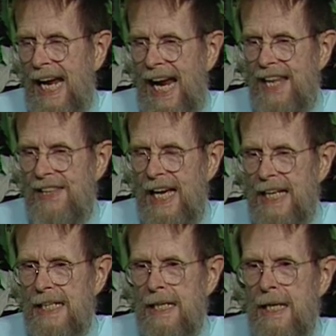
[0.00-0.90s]
and
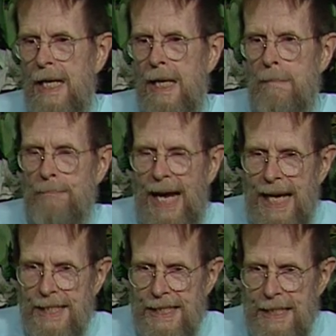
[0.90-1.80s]
then
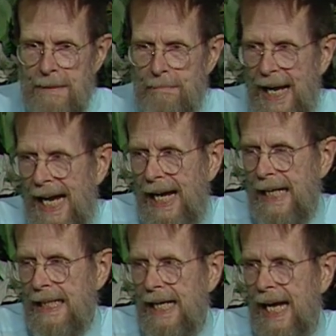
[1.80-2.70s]
pass it
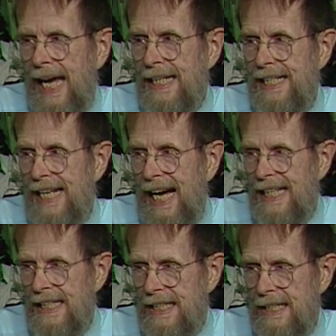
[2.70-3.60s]
back at
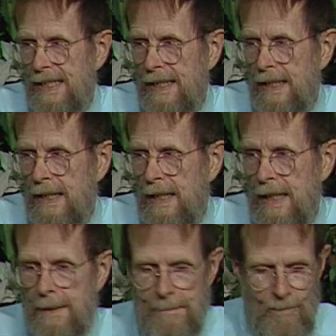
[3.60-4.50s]
night.
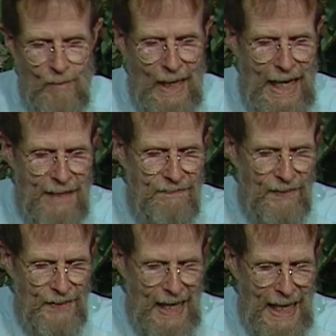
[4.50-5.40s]
And
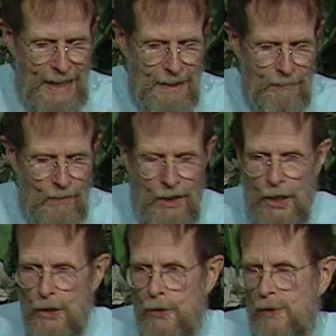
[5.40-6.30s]
for that,
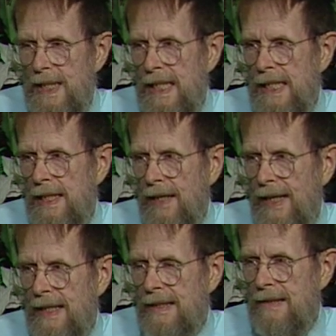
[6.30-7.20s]
you need
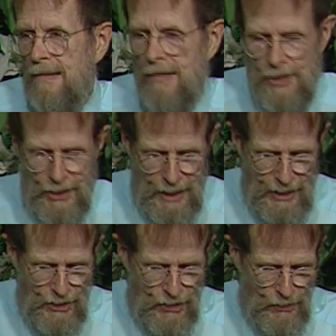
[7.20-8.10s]

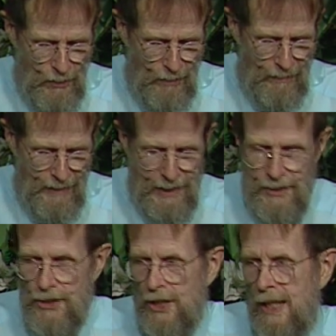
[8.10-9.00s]
electricity
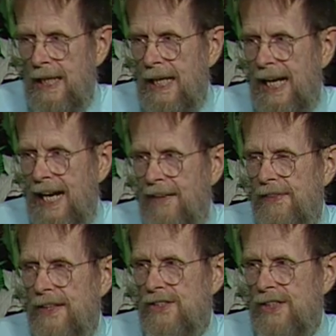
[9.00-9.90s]
storage.
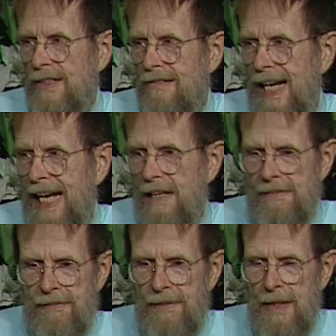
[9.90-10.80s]
And there's a
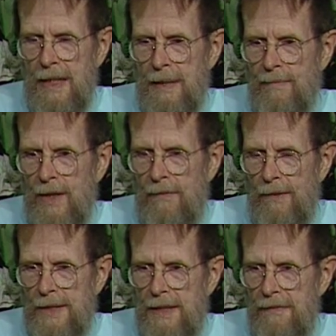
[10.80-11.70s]
graph
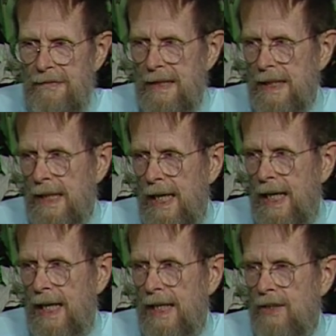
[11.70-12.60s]
for different
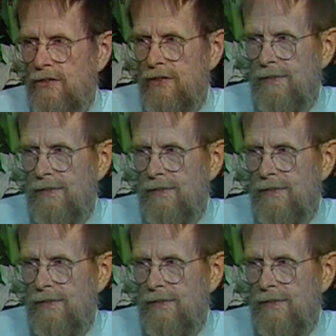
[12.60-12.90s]
kinds